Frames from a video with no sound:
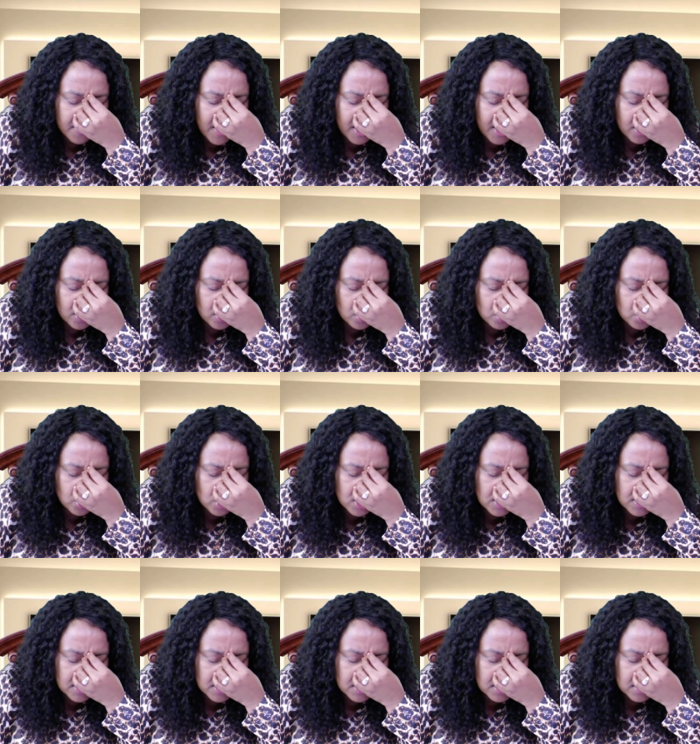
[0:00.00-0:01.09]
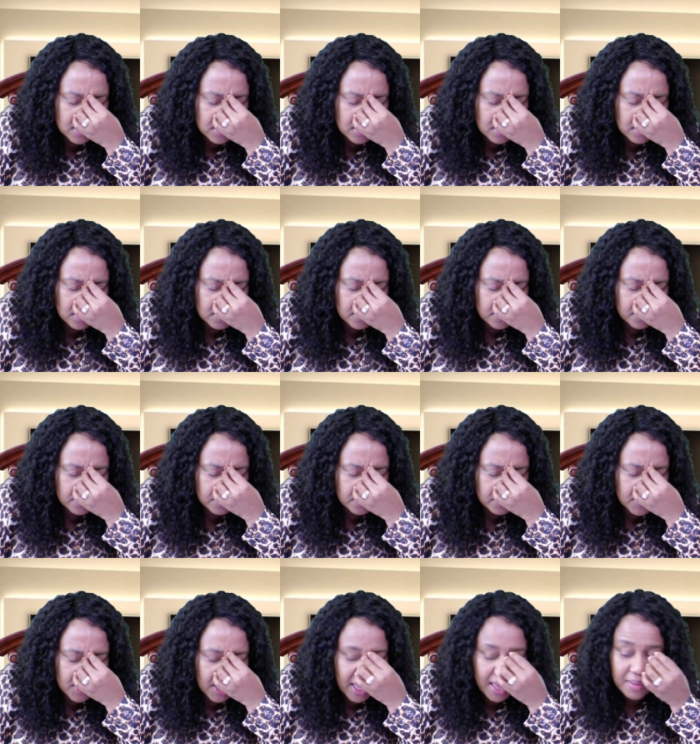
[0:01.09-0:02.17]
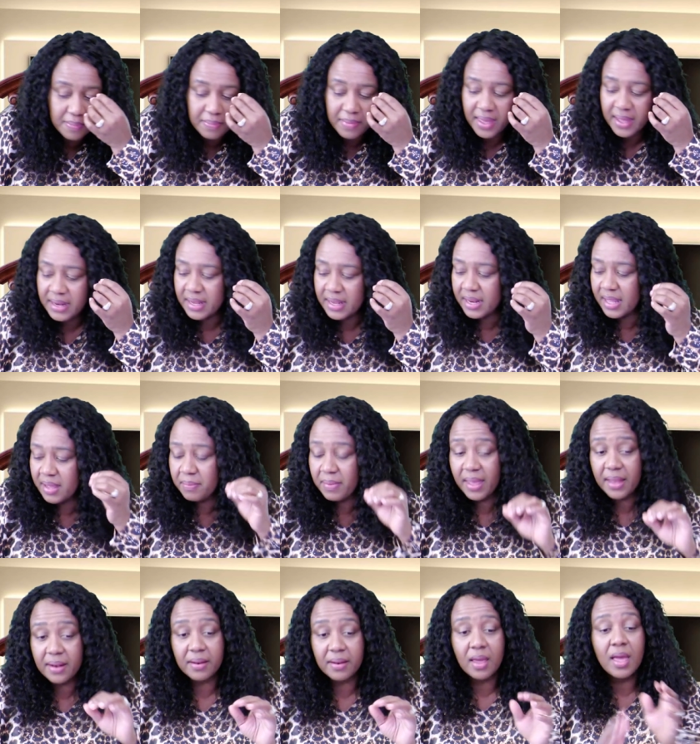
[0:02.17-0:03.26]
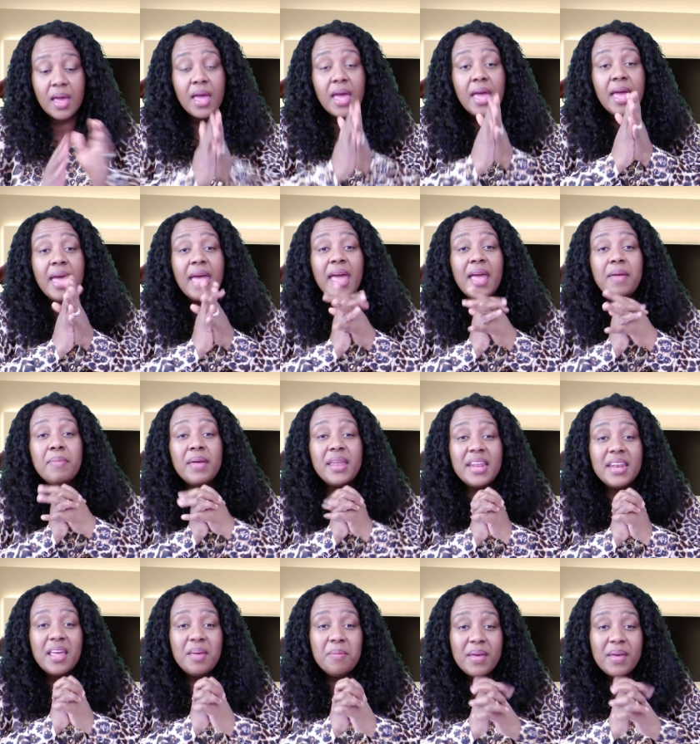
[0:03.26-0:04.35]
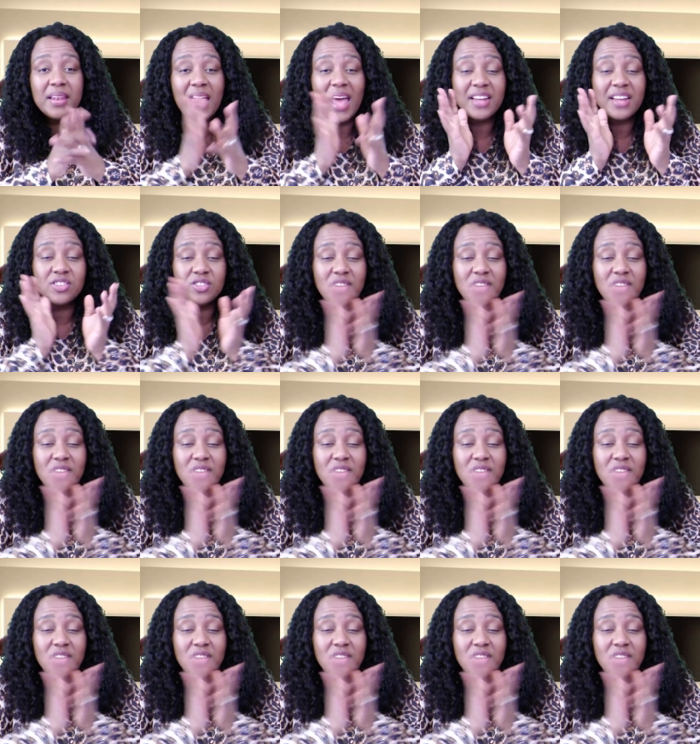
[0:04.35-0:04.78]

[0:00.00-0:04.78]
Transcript: Thank you, Jesus. Amen and amen. Amen and amen. I